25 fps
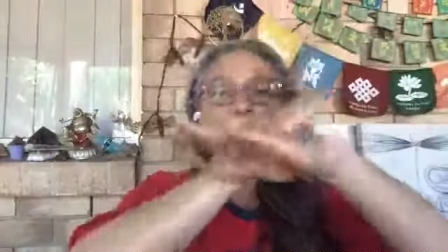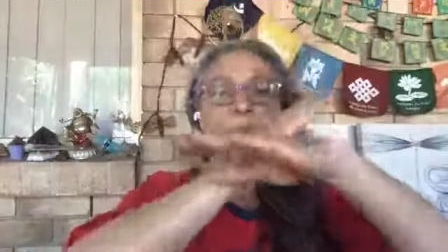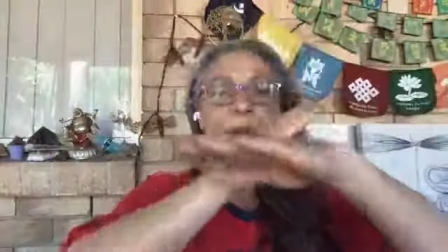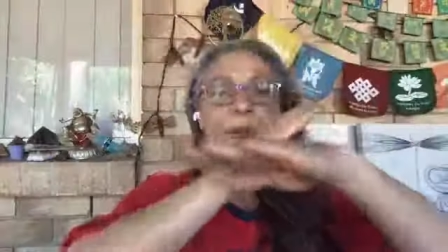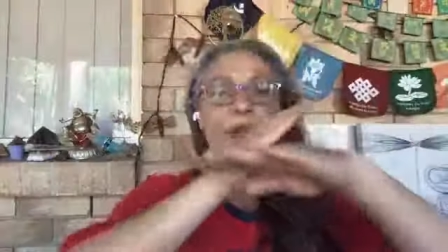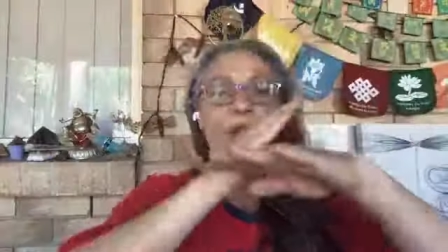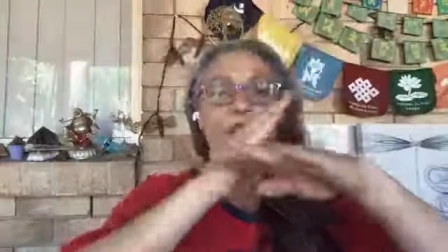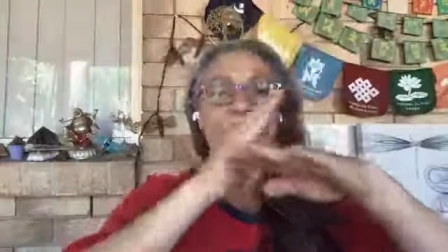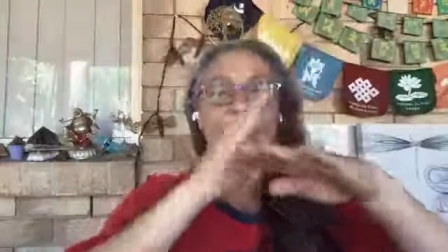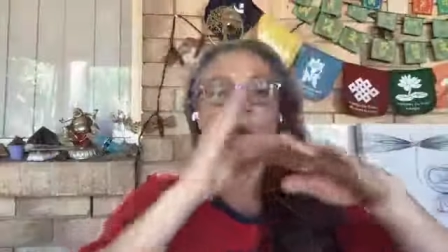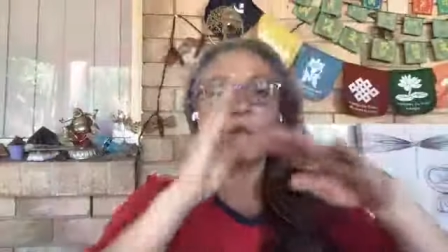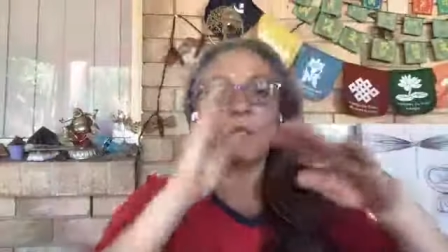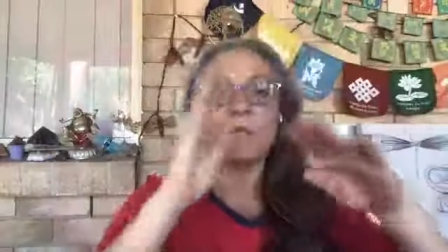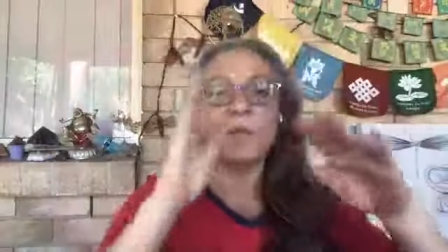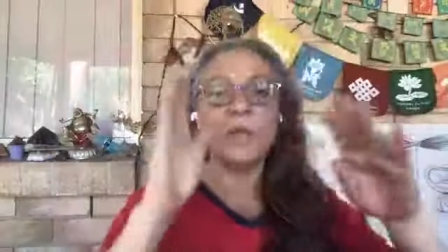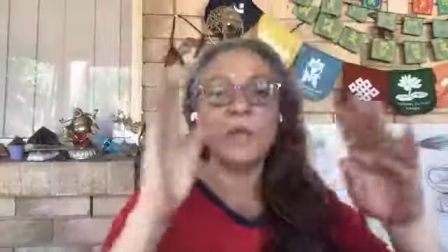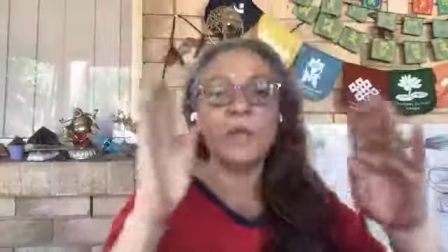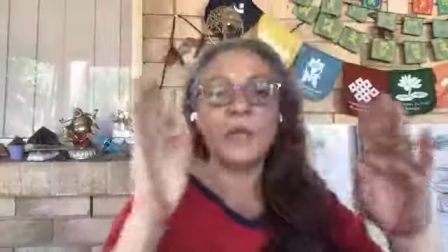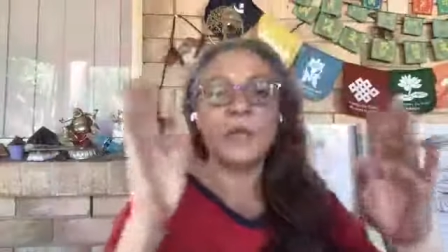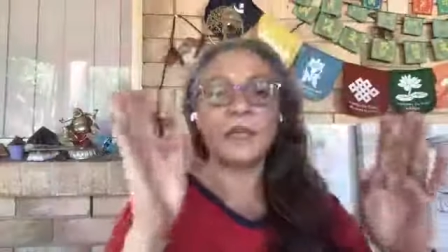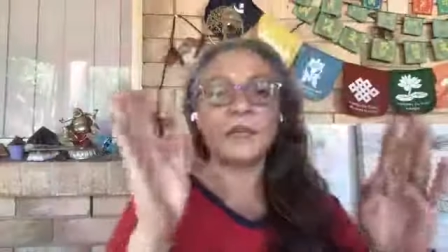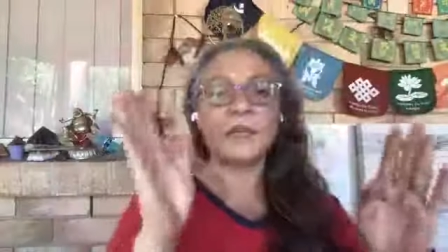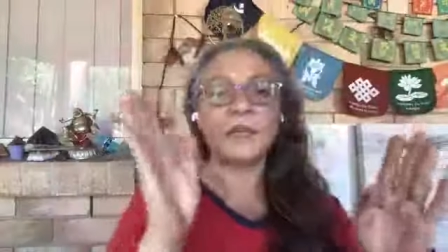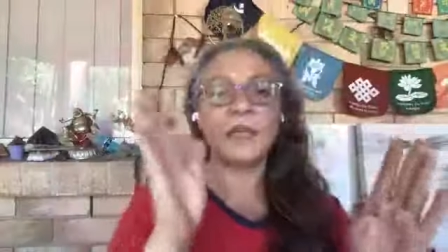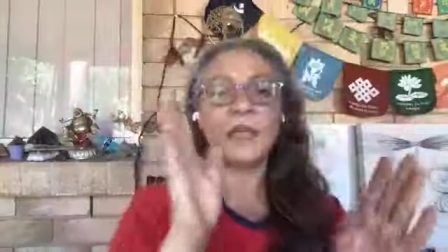home
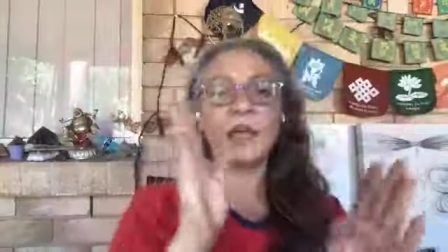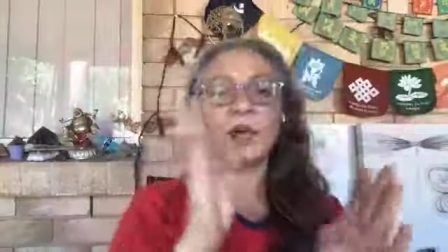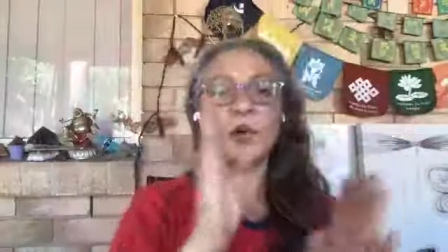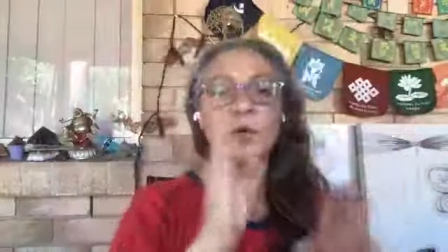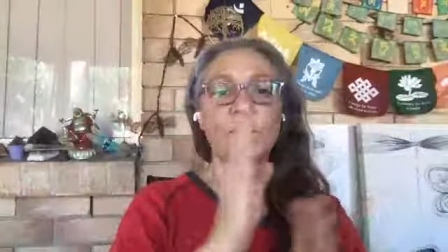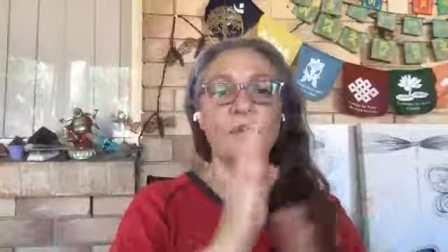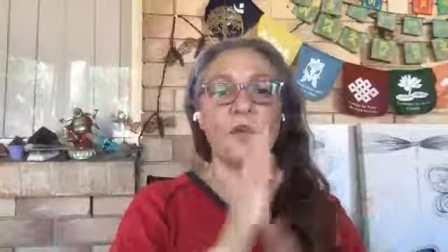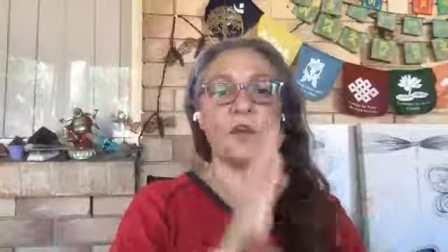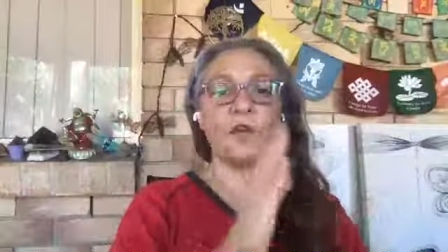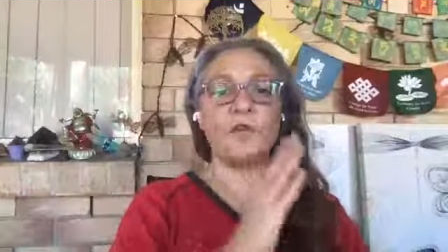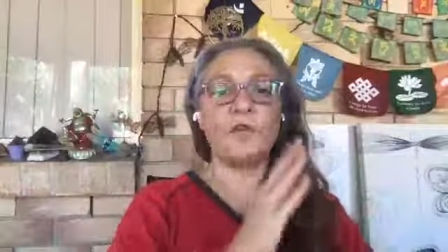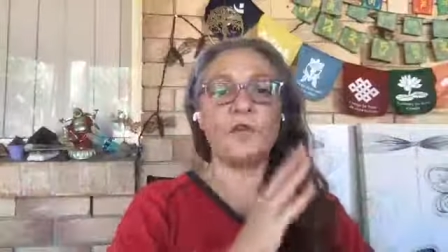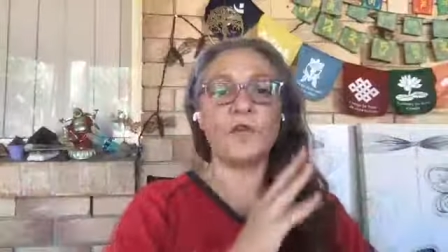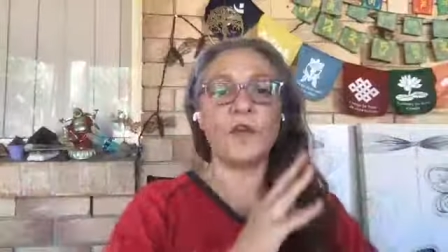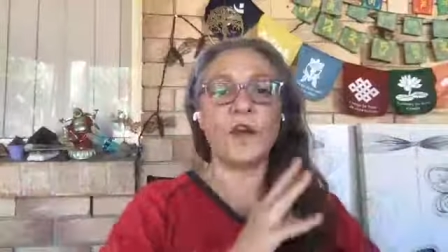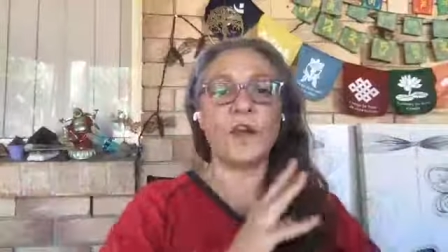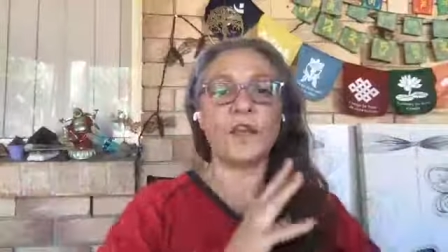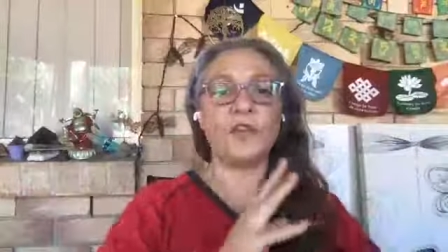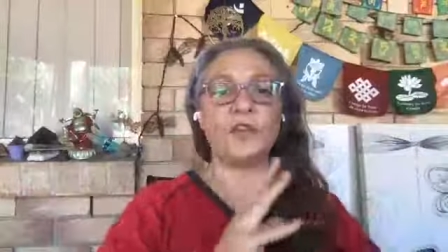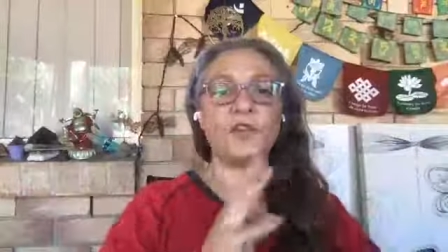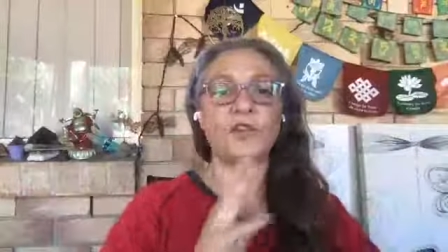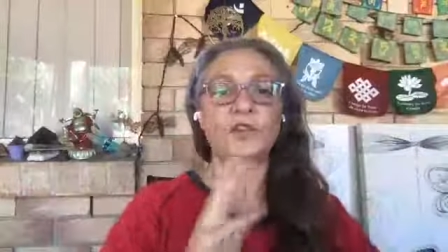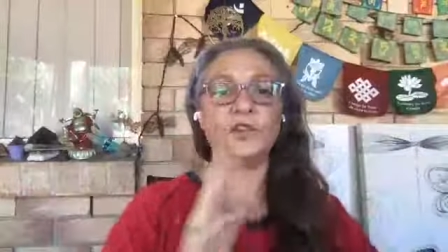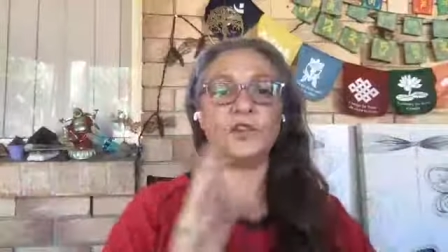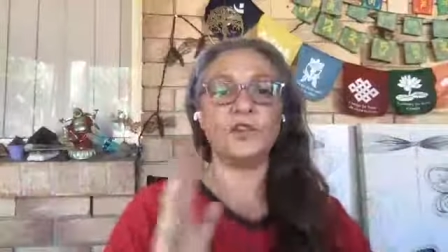and to help you
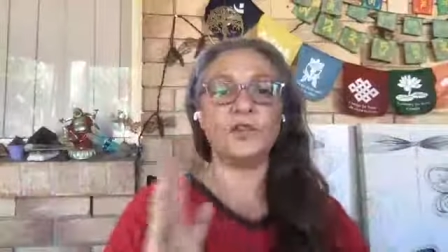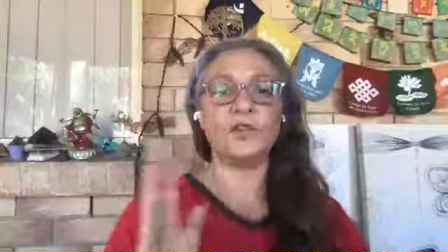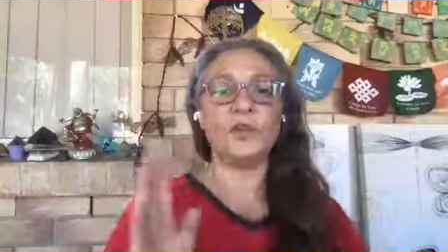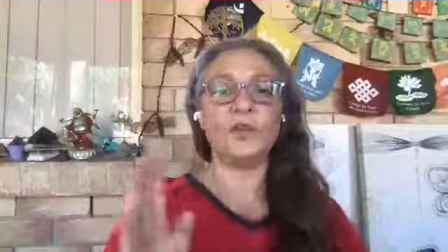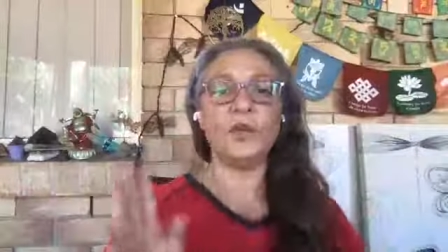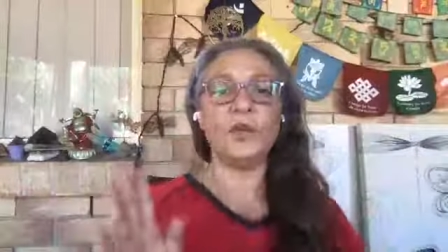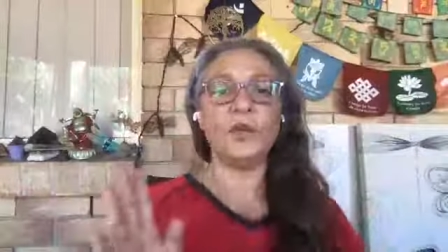find you